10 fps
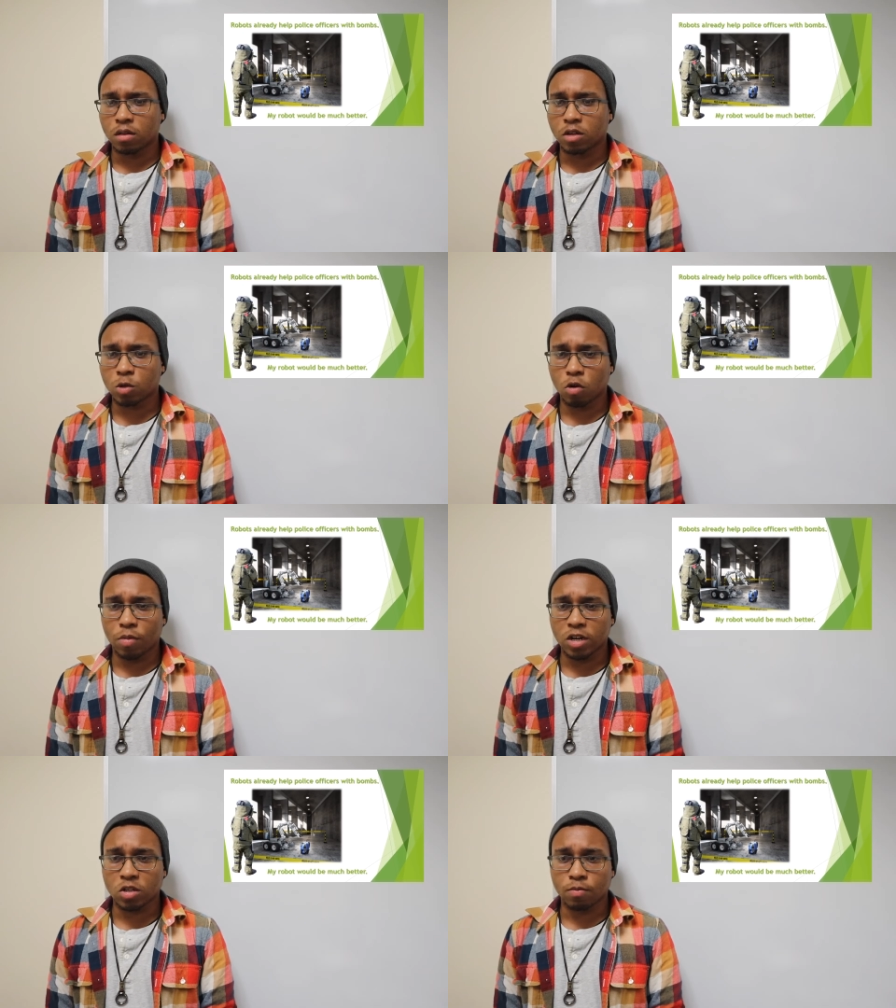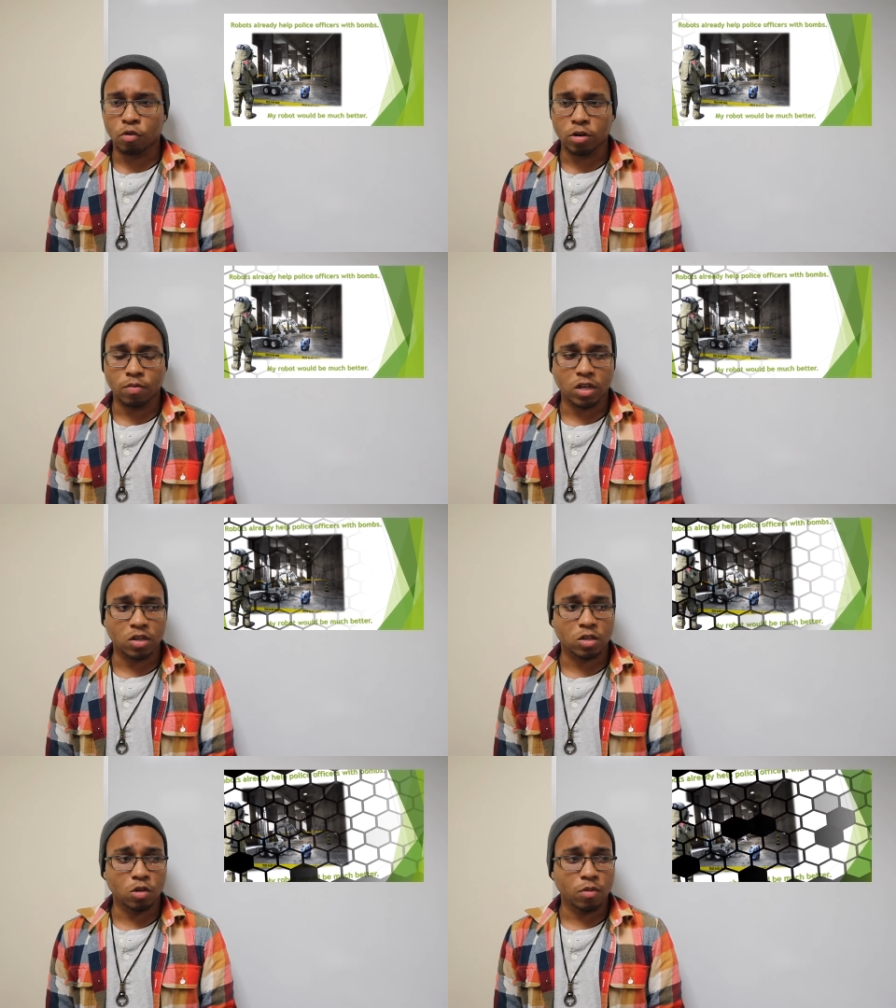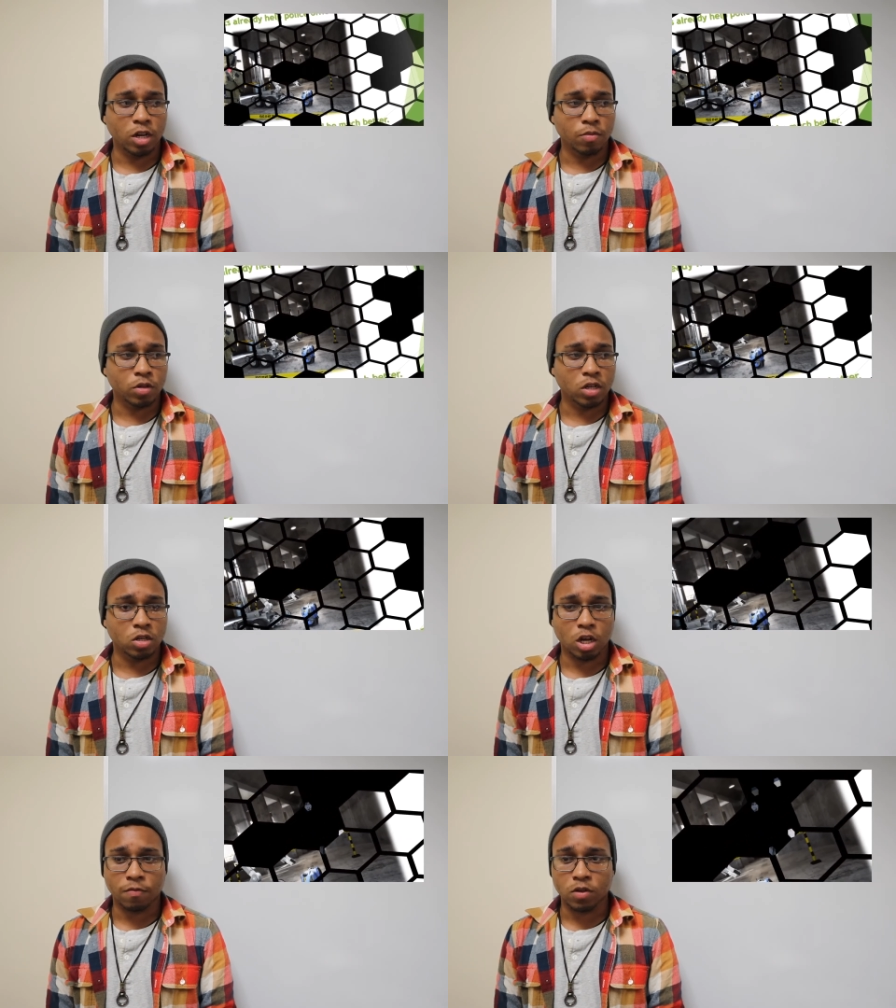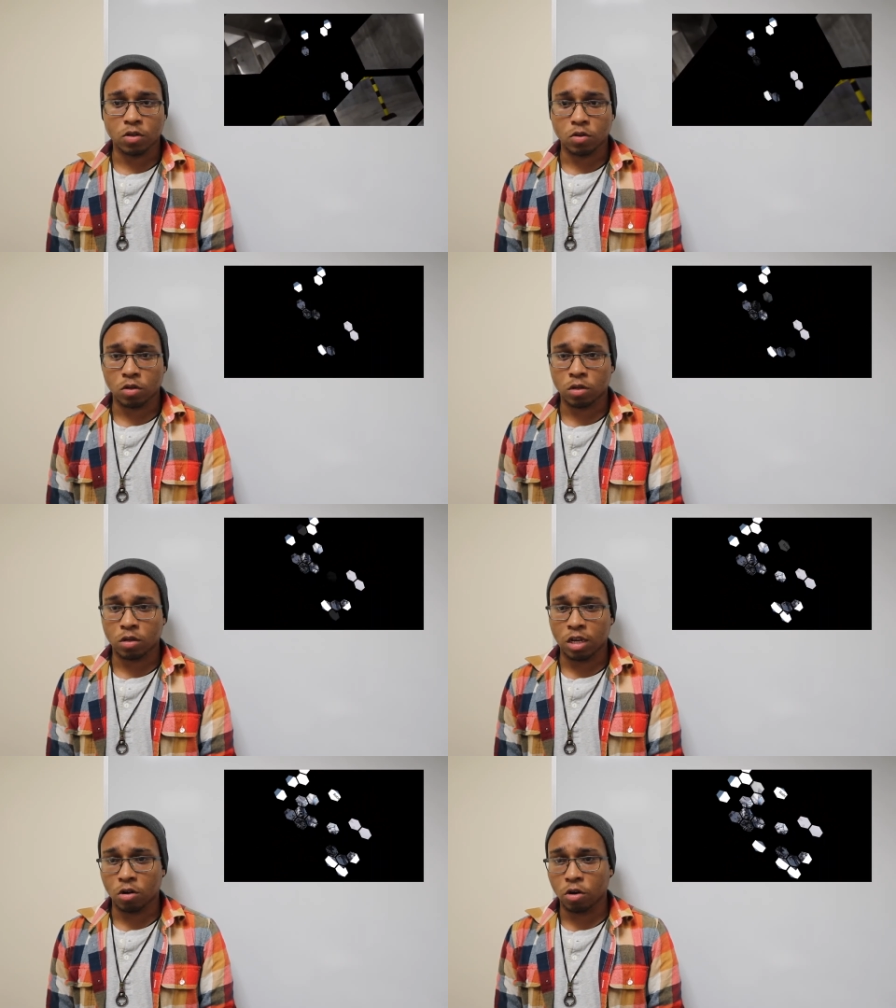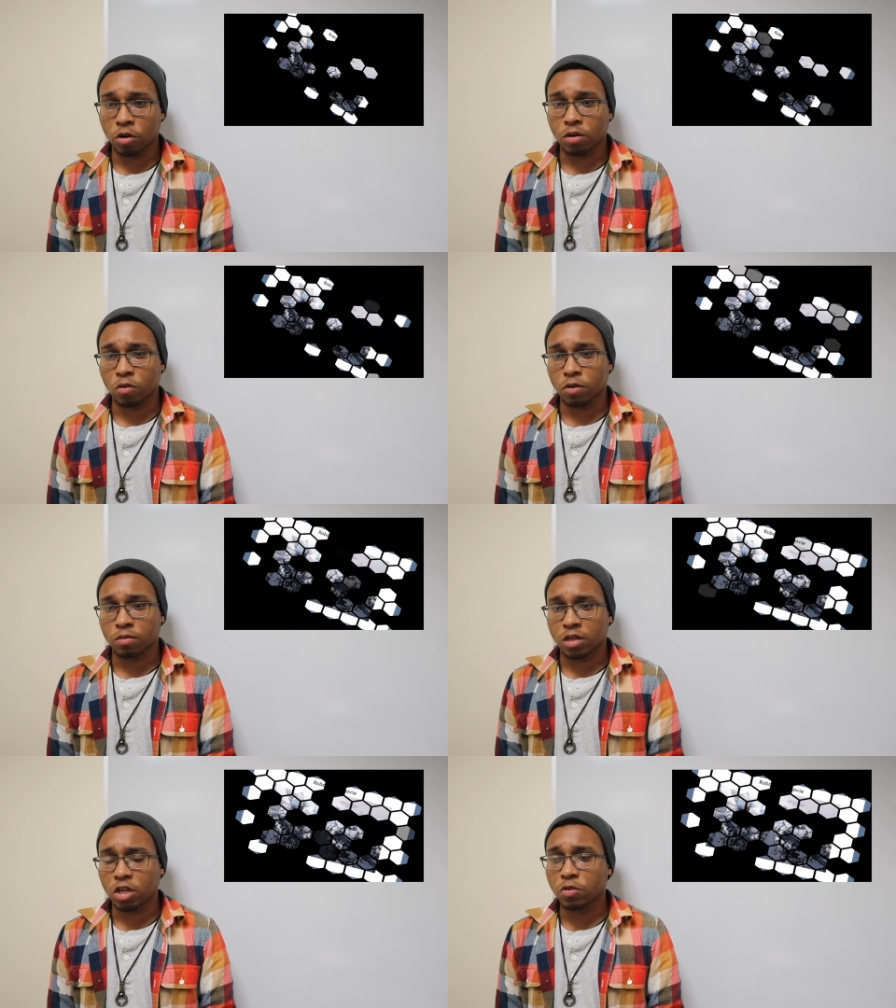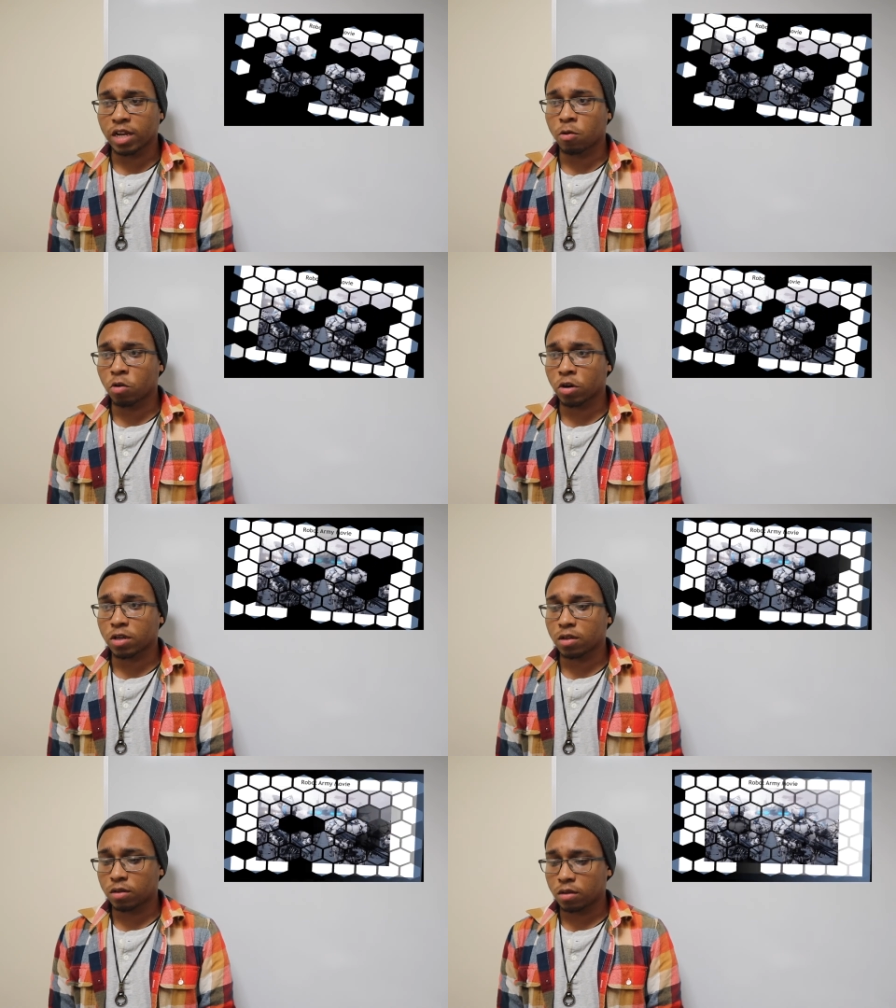This robot is important because too many police officers get hurt or killed at work.